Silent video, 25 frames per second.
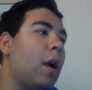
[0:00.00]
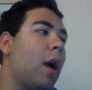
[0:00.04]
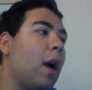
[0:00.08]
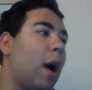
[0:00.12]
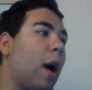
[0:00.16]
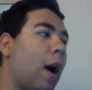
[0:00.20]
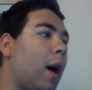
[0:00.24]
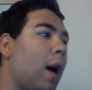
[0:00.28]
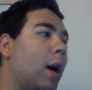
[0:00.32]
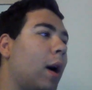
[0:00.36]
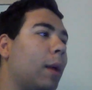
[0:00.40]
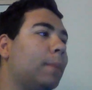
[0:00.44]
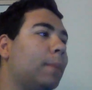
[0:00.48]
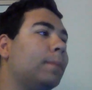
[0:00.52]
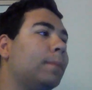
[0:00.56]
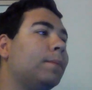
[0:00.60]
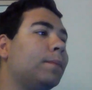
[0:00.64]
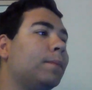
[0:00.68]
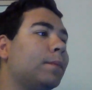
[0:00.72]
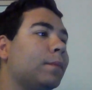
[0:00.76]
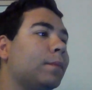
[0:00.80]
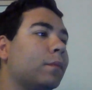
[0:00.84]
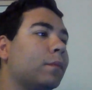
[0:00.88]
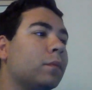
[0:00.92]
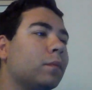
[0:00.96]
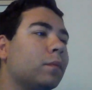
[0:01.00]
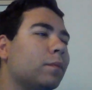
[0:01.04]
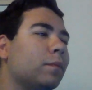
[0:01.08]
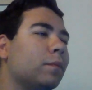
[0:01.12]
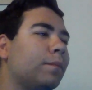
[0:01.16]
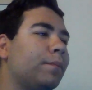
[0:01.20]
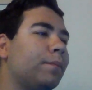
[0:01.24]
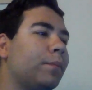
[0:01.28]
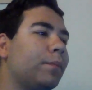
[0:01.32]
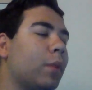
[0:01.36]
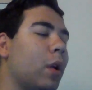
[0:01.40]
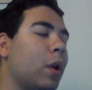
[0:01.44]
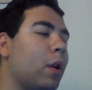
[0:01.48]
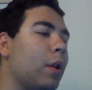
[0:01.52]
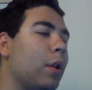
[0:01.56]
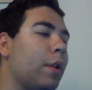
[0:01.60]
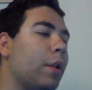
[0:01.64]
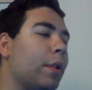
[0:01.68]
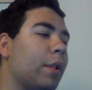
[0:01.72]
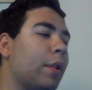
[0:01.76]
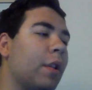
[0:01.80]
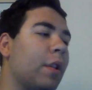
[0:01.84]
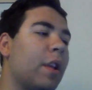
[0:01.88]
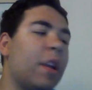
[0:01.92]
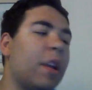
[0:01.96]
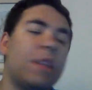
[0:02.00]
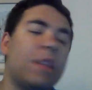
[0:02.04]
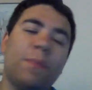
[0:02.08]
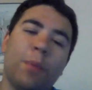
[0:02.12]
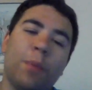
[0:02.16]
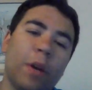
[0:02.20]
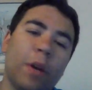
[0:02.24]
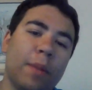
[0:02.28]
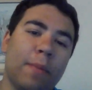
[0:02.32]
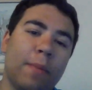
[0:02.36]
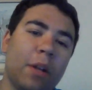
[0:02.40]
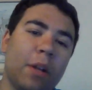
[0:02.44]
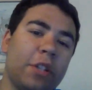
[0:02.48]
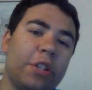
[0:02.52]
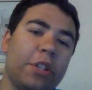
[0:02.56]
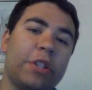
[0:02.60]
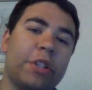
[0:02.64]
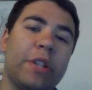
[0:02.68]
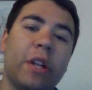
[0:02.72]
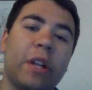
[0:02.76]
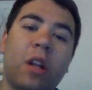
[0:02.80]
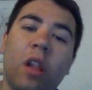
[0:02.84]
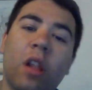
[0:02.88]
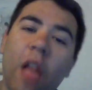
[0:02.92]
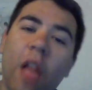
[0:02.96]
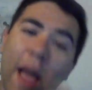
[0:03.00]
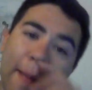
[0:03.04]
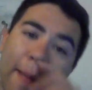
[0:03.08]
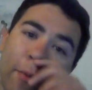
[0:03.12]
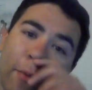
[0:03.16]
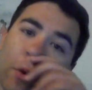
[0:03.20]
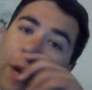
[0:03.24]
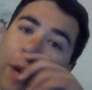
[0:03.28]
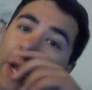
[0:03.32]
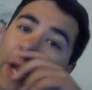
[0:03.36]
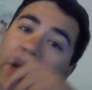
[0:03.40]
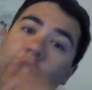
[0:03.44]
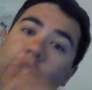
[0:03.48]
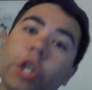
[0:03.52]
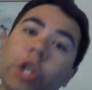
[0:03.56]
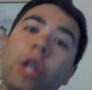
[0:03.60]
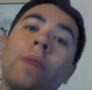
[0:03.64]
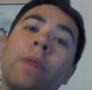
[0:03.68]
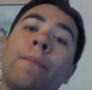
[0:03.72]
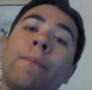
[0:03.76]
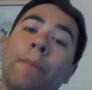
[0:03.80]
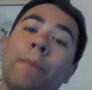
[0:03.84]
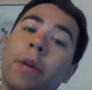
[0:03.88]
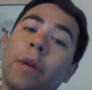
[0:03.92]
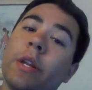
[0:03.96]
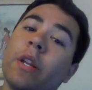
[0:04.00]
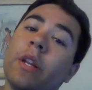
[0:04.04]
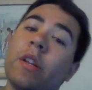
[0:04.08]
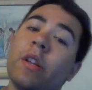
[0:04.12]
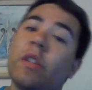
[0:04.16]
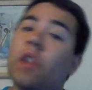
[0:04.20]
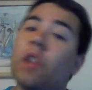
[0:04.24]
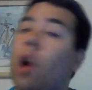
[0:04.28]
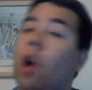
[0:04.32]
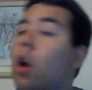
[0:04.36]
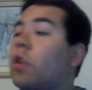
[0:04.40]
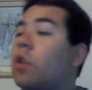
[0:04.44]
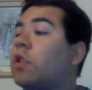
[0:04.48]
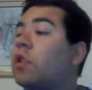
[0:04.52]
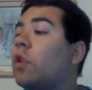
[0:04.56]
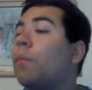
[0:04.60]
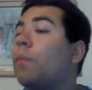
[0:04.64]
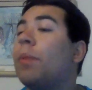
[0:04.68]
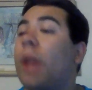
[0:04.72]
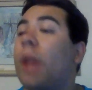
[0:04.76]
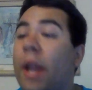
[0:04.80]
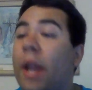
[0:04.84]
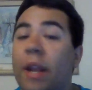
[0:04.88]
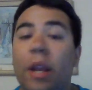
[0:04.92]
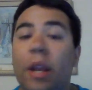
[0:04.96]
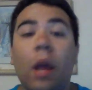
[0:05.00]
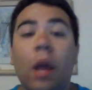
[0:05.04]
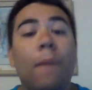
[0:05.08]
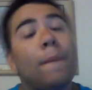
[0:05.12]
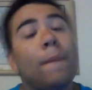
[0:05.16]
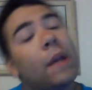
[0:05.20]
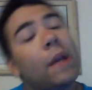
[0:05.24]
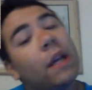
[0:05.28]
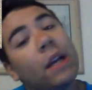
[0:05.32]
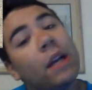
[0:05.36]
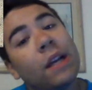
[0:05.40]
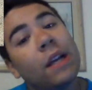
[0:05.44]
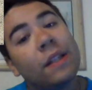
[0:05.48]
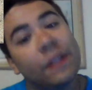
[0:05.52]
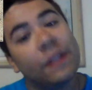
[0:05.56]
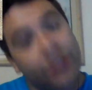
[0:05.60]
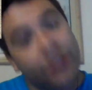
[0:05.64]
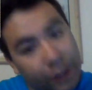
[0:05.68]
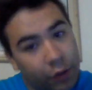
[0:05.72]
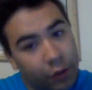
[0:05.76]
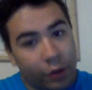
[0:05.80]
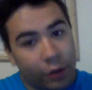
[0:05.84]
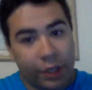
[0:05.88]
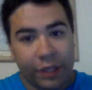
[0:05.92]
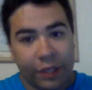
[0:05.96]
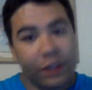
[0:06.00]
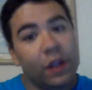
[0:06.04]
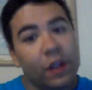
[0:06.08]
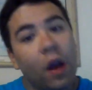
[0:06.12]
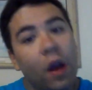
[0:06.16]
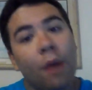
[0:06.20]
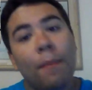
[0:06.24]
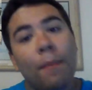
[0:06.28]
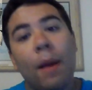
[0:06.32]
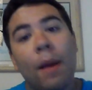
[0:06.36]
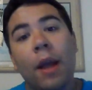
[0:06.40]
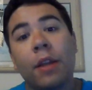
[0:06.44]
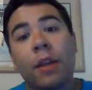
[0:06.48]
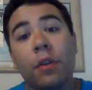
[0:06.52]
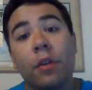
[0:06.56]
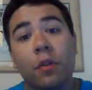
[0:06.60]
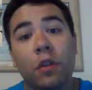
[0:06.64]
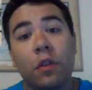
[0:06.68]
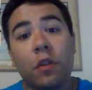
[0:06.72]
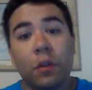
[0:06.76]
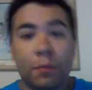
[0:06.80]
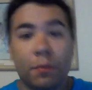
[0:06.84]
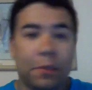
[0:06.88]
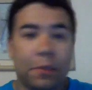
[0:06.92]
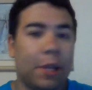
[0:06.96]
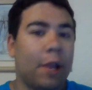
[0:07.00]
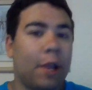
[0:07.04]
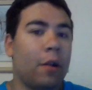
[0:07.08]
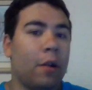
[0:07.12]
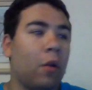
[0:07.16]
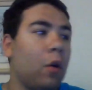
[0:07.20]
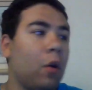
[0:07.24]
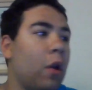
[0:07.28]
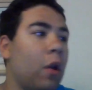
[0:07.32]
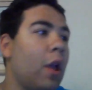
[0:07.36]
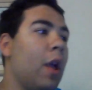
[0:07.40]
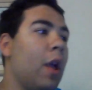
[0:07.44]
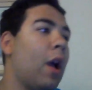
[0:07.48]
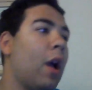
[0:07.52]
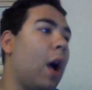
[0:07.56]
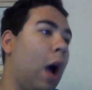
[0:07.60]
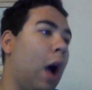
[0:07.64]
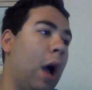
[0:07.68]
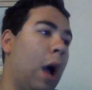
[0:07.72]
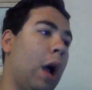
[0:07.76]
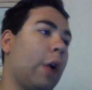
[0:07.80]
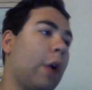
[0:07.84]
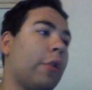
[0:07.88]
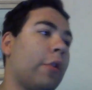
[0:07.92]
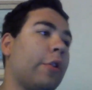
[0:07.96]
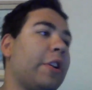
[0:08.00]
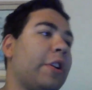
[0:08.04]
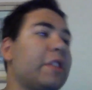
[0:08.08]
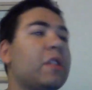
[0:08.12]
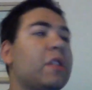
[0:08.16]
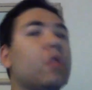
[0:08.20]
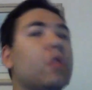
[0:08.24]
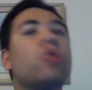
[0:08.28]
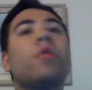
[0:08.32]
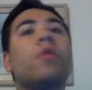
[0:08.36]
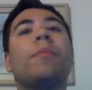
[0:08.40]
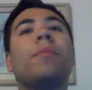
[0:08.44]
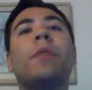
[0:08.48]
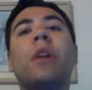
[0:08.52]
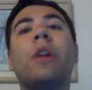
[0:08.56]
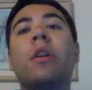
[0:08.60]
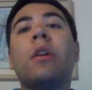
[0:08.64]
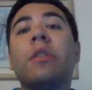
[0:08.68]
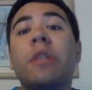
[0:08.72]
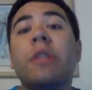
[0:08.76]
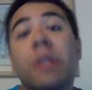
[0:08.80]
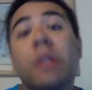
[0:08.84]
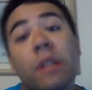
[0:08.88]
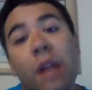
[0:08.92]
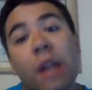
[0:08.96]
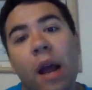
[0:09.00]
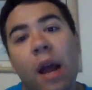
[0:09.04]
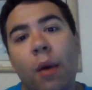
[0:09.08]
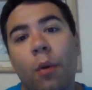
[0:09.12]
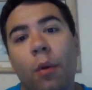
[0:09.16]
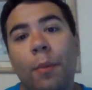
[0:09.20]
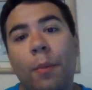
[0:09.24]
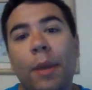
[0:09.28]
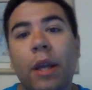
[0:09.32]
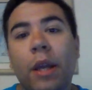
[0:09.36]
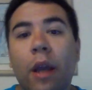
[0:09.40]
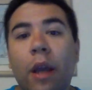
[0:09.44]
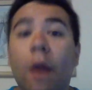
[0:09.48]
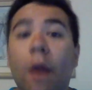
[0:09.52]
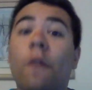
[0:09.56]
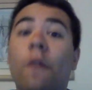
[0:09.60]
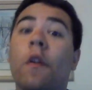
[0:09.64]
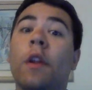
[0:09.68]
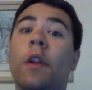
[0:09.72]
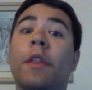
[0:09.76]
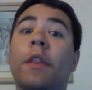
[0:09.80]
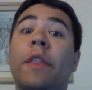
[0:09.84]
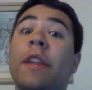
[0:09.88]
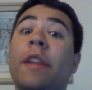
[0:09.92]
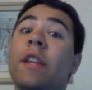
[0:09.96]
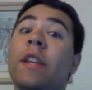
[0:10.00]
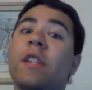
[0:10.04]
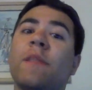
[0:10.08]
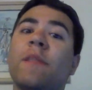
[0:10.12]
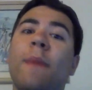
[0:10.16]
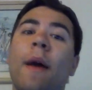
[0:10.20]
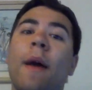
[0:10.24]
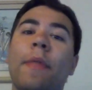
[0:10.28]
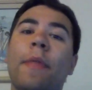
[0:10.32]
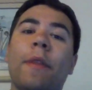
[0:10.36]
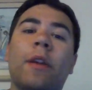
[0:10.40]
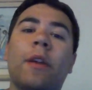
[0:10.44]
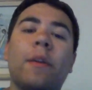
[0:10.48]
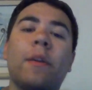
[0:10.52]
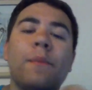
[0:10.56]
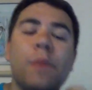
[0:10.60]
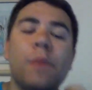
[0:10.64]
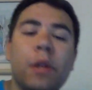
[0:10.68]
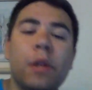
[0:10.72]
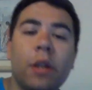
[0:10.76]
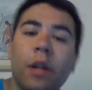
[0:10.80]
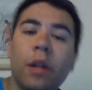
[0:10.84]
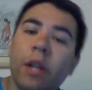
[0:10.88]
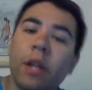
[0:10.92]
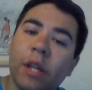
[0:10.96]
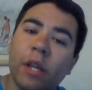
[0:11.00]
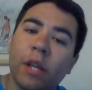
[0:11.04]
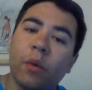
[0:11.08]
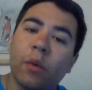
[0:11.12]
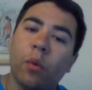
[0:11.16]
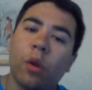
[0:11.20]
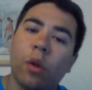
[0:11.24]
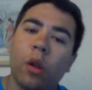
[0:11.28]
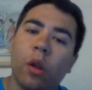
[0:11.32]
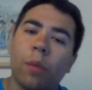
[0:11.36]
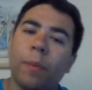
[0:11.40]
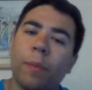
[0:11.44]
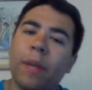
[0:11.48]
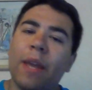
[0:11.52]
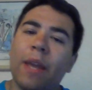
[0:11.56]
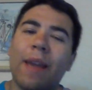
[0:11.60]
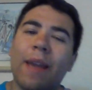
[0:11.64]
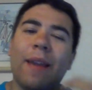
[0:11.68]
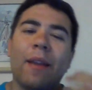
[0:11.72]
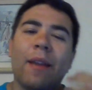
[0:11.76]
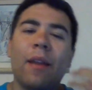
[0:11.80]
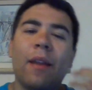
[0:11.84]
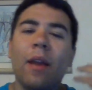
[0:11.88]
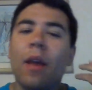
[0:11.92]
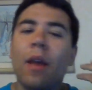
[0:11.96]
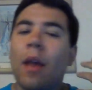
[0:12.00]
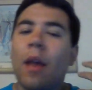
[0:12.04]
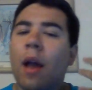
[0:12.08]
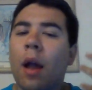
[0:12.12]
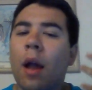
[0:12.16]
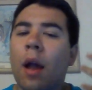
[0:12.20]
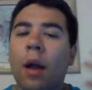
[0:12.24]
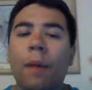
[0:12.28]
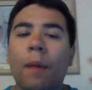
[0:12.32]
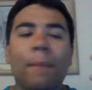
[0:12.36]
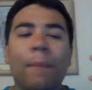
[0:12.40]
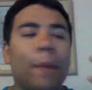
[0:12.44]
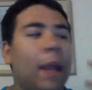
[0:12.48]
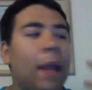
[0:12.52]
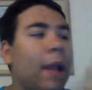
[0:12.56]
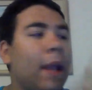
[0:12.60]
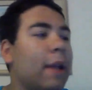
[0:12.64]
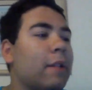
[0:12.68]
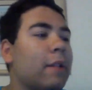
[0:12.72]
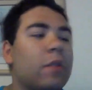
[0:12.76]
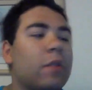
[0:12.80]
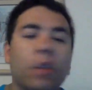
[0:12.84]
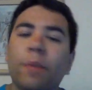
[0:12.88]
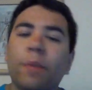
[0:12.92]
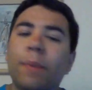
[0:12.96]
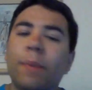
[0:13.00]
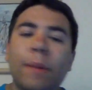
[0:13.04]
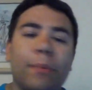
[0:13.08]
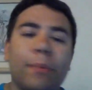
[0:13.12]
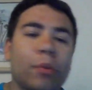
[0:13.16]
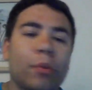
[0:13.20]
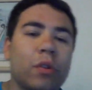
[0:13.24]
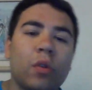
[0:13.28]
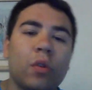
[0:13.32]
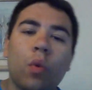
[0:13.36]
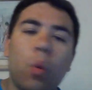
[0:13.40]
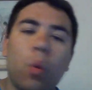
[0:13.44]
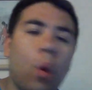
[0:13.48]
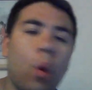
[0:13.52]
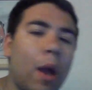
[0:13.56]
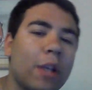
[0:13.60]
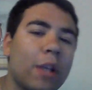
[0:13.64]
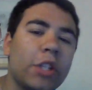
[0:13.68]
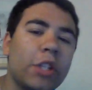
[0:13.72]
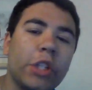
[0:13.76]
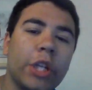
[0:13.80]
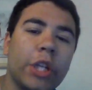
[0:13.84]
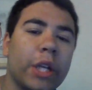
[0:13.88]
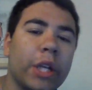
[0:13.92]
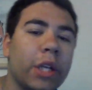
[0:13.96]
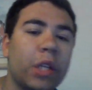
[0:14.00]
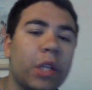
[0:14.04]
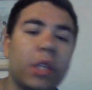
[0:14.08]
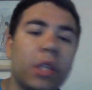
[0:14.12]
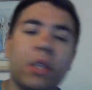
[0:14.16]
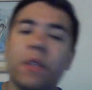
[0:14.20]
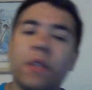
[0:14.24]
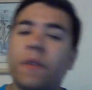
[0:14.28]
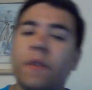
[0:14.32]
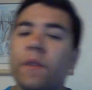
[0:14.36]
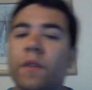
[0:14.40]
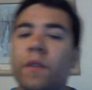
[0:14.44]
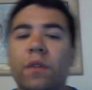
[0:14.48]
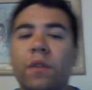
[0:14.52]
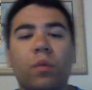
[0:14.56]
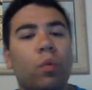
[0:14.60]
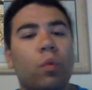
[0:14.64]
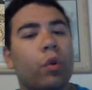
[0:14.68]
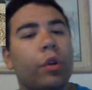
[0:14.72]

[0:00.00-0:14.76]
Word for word: Um, it's pretty much just a collaboration, but it is also planned on being a series on my YouTube channel uh, Green Soldier Productions and I will be covering things about the community. We'll be um, answering people's questions.